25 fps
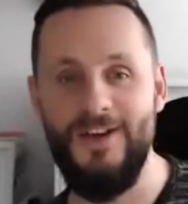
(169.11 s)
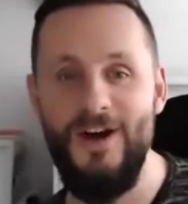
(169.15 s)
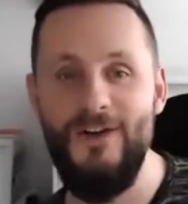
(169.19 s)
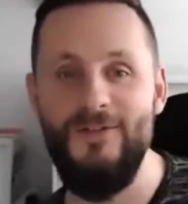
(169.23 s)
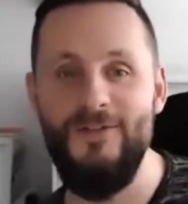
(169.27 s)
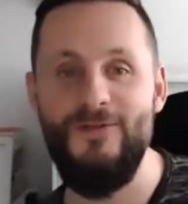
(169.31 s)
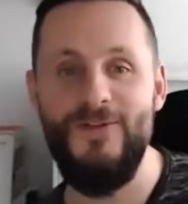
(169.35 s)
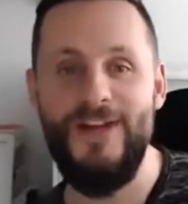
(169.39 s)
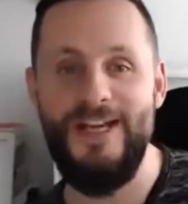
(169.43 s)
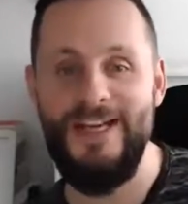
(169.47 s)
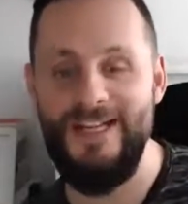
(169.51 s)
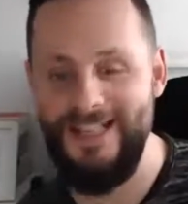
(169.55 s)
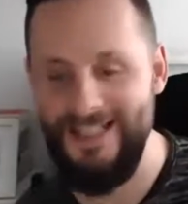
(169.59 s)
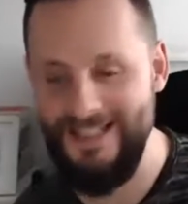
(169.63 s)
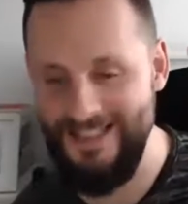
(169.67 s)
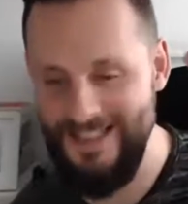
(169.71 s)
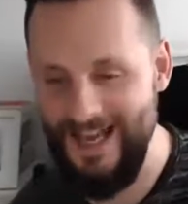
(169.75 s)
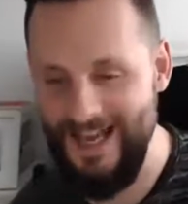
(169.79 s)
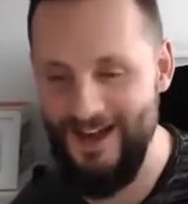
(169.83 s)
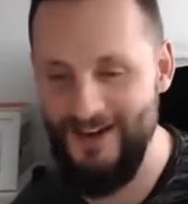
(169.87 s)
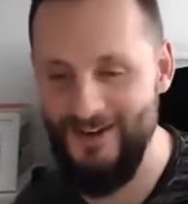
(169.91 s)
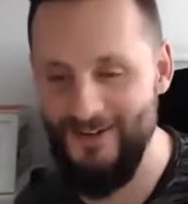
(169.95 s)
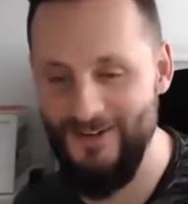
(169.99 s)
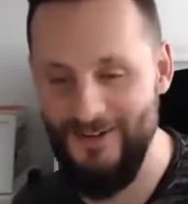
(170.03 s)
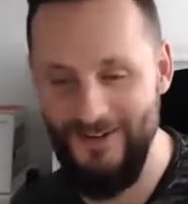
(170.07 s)
I've written it
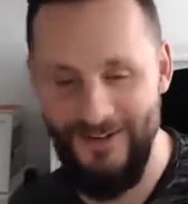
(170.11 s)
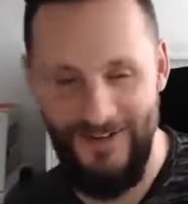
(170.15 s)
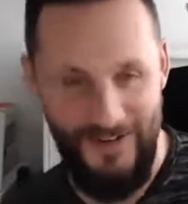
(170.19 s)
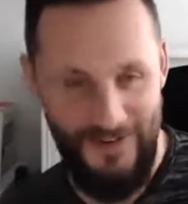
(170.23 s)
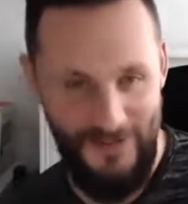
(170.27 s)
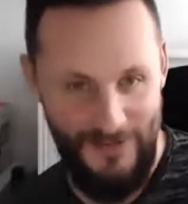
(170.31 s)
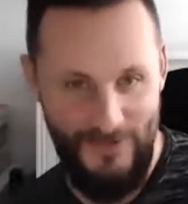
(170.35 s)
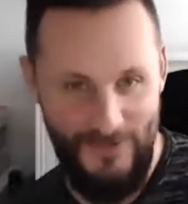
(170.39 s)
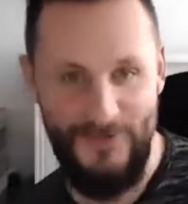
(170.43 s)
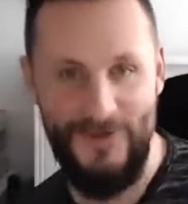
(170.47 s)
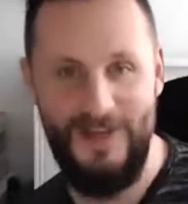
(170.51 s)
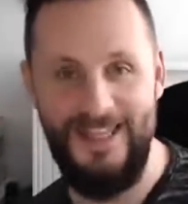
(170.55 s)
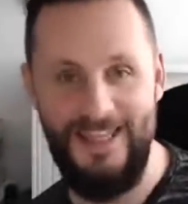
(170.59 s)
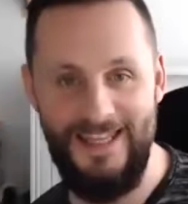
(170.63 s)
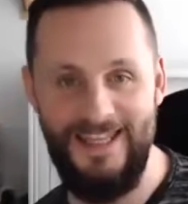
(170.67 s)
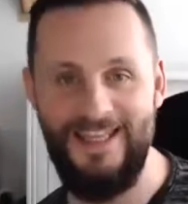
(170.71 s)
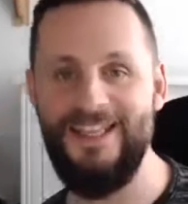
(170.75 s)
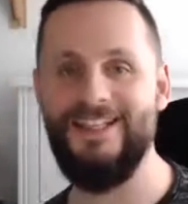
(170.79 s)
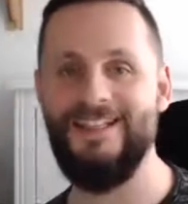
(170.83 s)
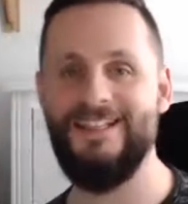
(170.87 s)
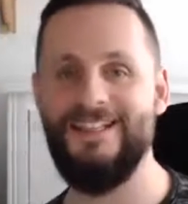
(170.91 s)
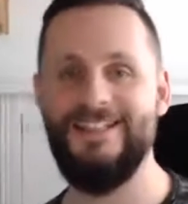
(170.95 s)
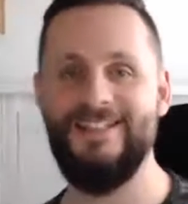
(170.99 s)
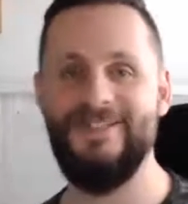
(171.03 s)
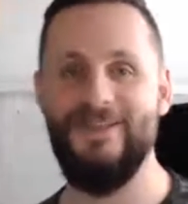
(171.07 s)
down, 3
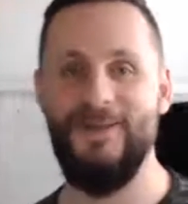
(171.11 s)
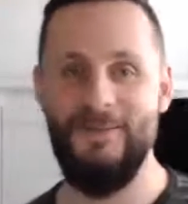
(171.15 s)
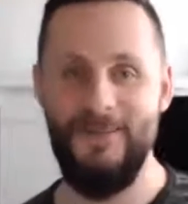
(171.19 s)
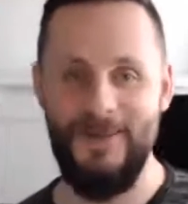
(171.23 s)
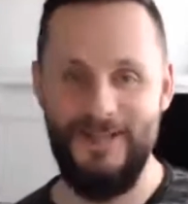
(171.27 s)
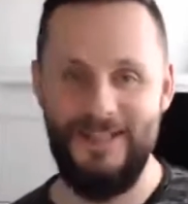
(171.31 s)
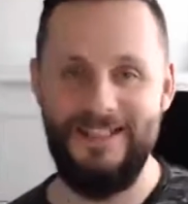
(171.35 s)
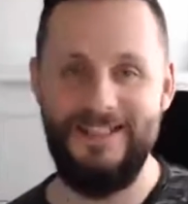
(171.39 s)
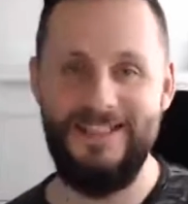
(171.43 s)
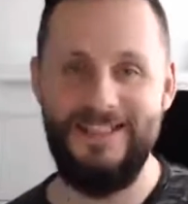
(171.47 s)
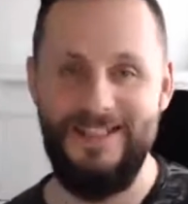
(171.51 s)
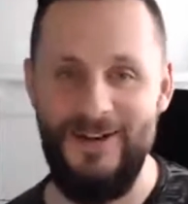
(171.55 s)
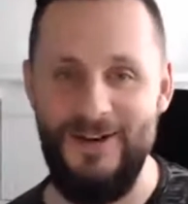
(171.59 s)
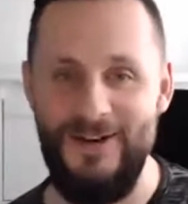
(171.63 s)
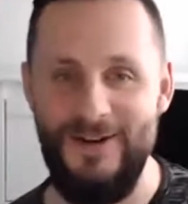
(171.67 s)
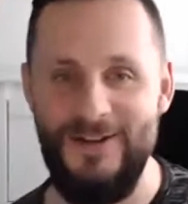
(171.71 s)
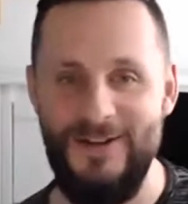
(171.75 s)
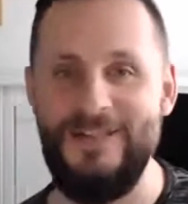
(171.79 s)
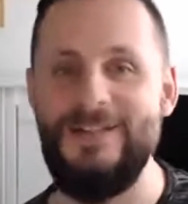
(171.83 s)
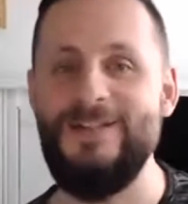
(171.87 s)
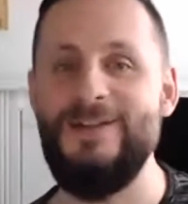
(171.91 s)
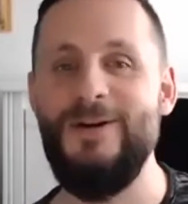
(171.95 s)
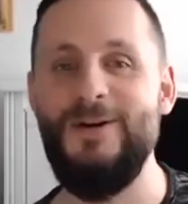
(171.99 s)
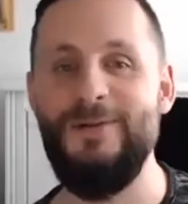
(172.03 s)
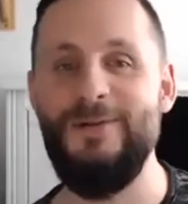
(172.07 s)
things. So I'm going to start at
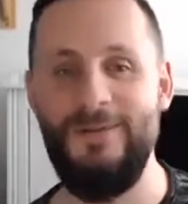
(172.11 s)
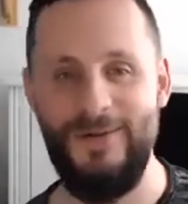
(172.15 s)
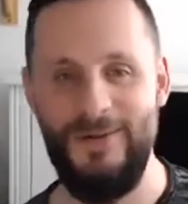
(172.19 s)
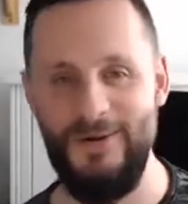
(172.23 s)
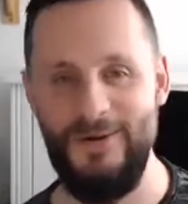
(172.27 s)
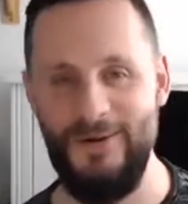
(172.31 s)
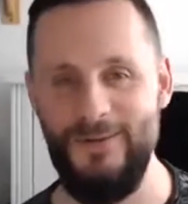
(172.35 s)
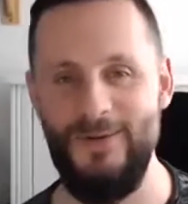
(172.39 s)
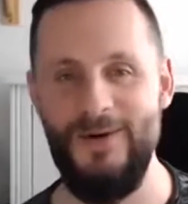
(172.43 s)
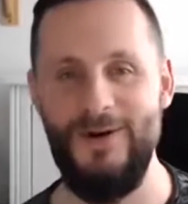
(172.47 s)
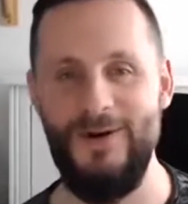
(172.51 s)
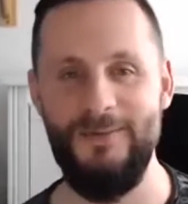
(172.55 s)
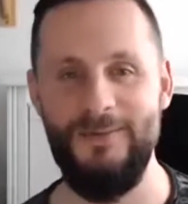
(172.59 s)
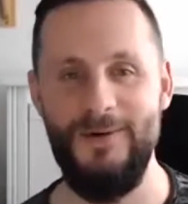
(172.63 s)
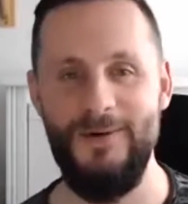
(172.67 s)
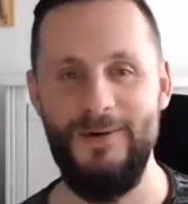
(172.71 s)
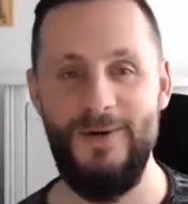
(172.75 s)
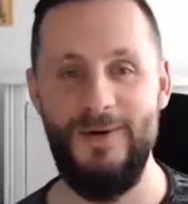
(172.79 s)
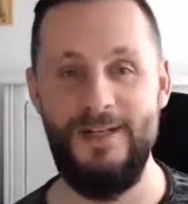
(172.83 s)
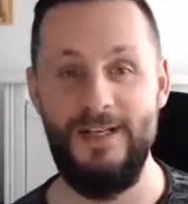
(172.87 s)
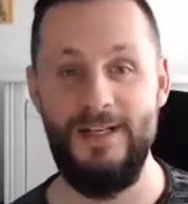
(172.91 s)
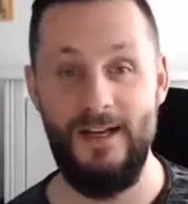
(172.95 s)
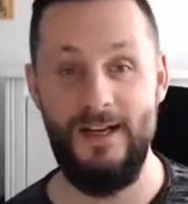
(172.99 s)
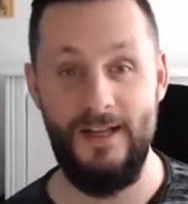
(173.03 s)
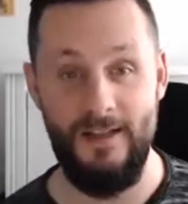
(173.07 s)
the top and I'm going to work my
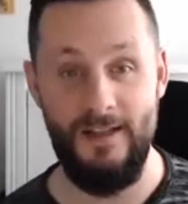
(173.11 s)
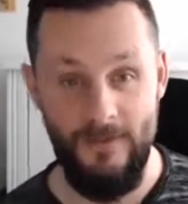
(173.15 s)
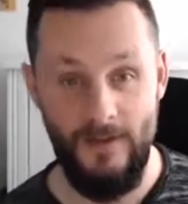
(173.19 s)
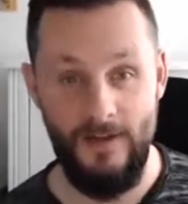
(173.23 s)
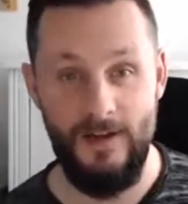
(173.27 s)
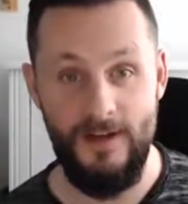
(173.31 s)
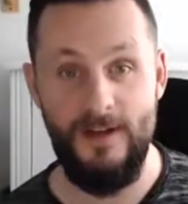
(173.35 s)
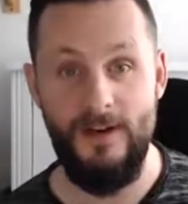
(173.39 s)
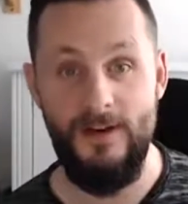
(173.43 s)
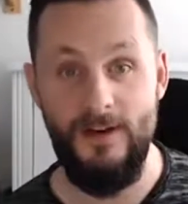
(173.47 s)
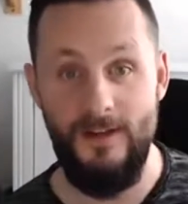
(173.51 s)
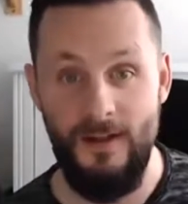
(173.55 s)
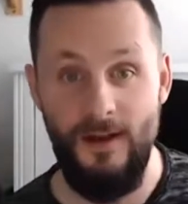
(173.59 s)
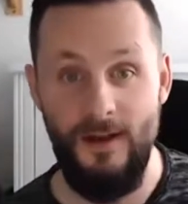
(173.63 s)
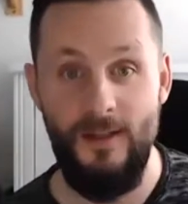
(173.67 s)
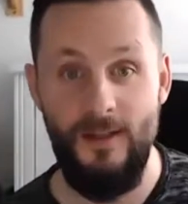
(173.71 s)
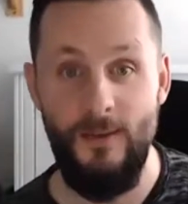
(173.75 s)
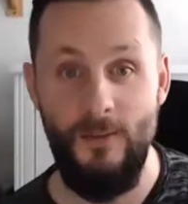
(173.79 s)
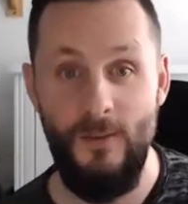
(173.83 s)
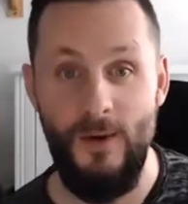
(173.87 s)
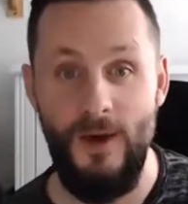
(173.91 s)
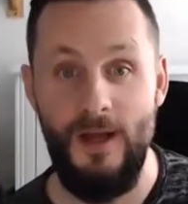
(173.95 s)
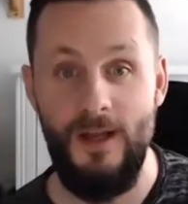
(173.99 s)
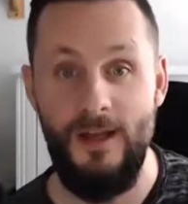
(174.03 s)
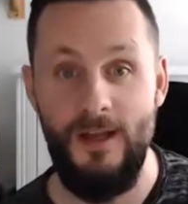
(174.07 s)
way down. If I go the other
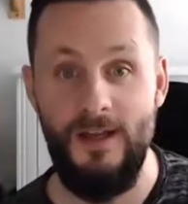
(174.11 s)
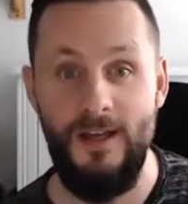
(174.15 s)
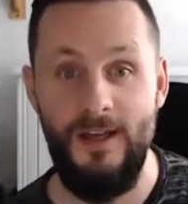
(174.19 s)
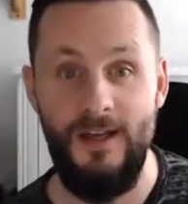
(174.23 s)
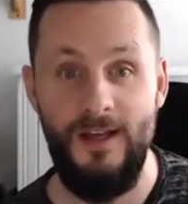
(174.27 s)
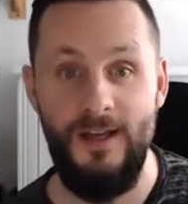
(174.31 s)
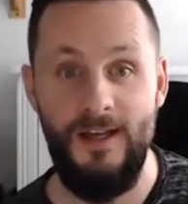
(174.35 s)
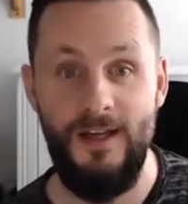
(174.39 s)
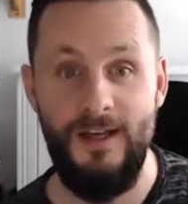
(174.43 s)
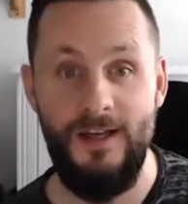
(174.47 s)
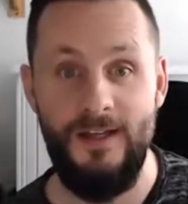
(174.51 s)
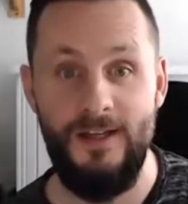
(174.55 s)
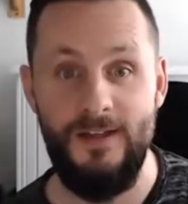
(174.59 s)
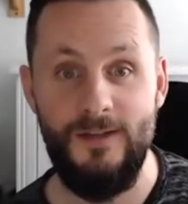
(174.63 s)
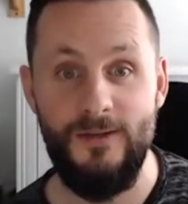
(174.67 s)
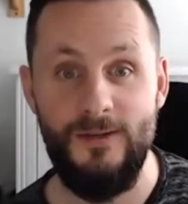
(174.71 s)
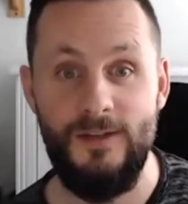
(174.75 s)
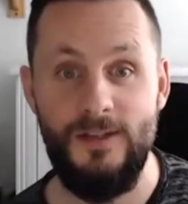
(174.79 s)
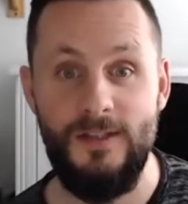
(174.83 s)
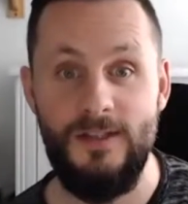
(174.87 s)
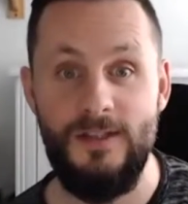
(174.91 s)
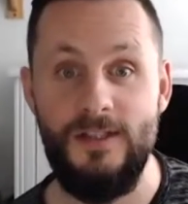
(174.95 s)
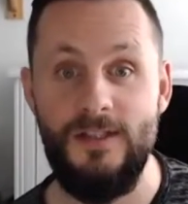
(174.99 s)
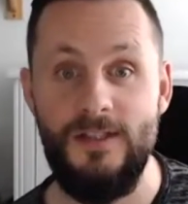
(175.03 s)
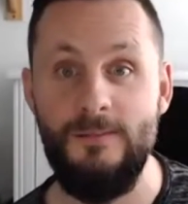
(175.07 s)
way, you'll
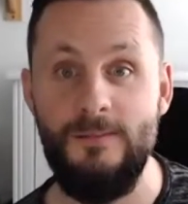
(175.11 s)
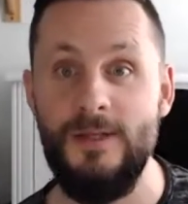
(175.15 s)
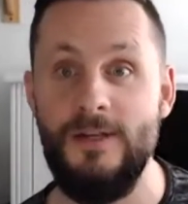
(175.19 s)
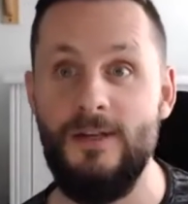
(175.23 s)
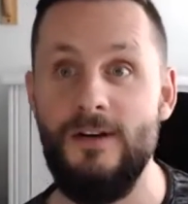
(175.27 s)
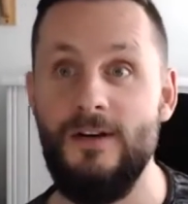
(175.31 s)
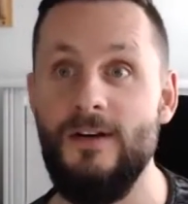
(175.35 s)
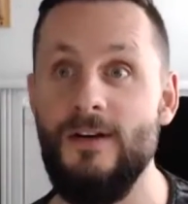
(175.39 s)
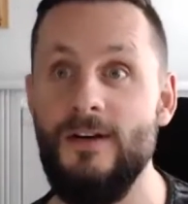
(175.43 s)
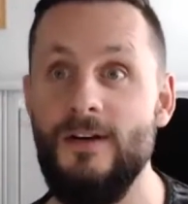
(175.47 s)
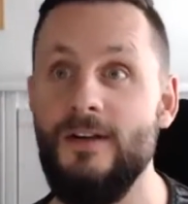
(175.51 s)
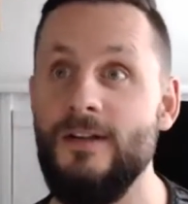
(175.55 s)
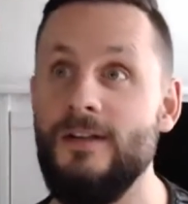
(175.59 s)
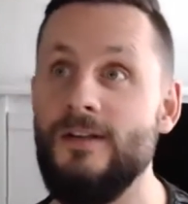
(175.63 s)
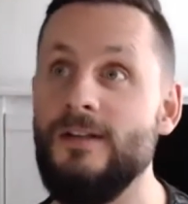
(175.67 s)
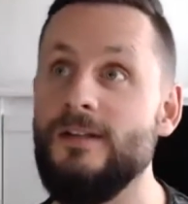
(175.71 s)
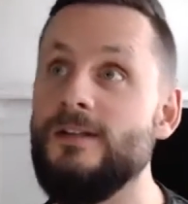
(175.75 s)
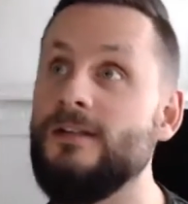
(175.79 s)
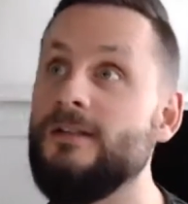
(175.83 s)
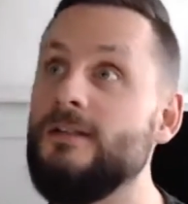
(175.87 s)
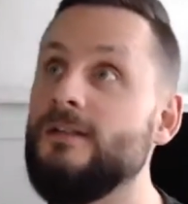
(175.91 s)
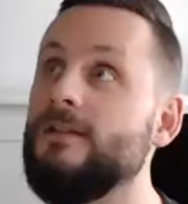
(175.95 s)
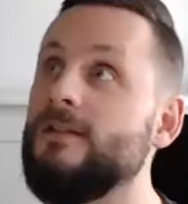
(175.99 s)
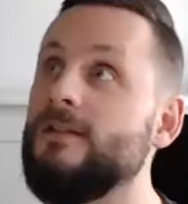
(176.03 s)
just see me go like this.